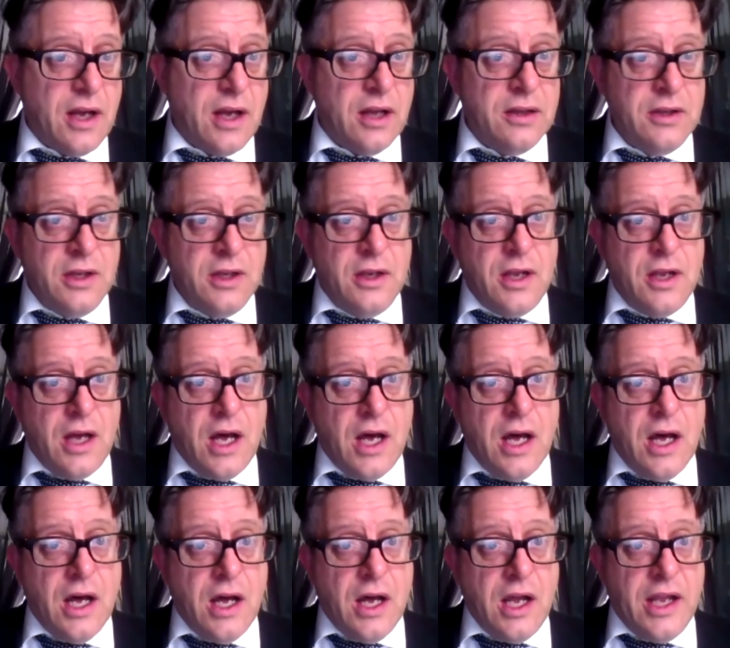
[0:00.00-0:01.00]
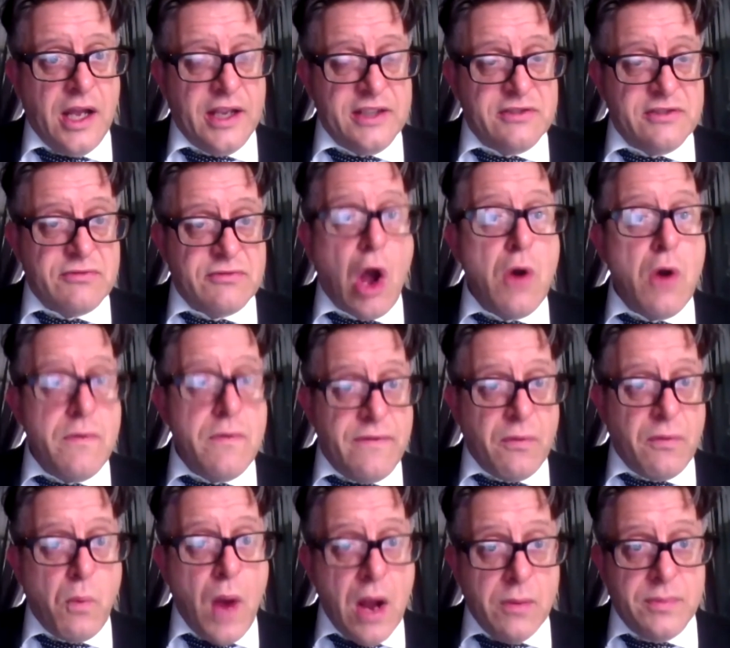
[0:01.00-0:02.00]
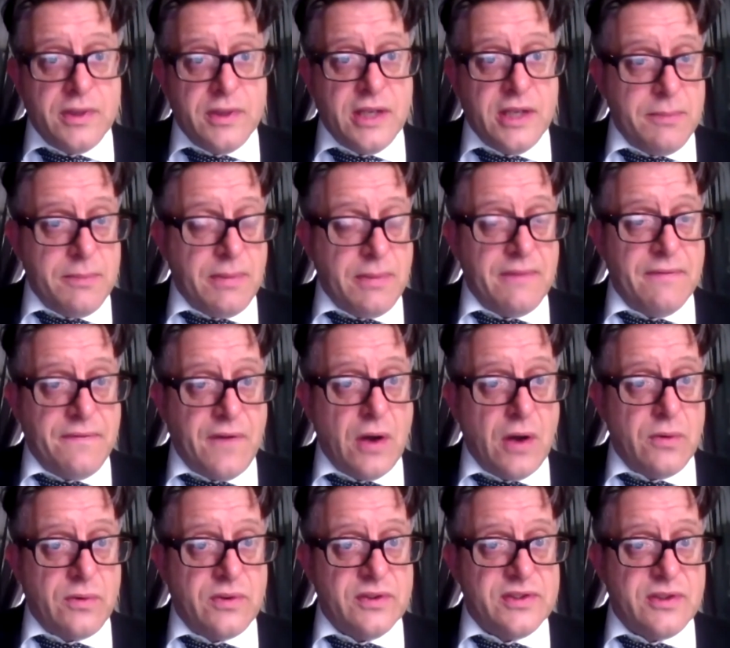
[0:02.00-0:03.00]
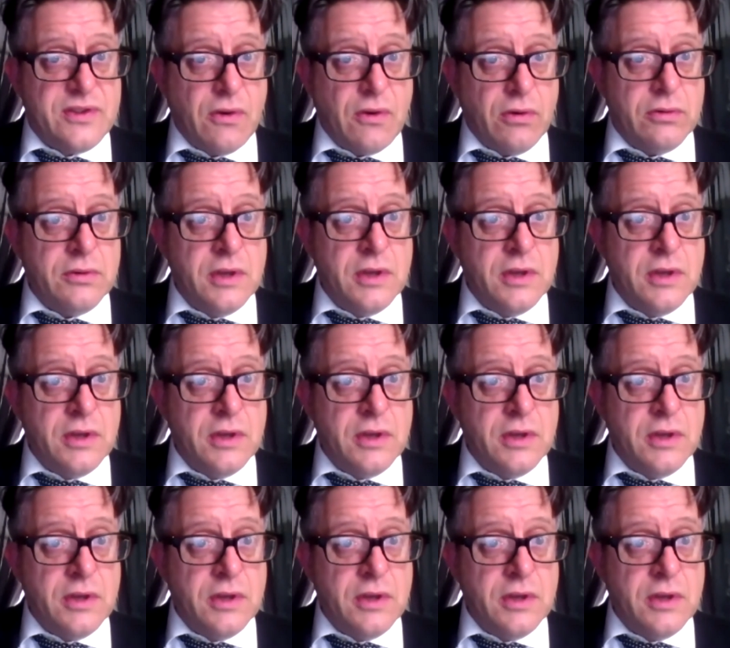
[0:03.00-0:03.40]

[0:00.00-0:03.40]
has overwhelmingly been focused on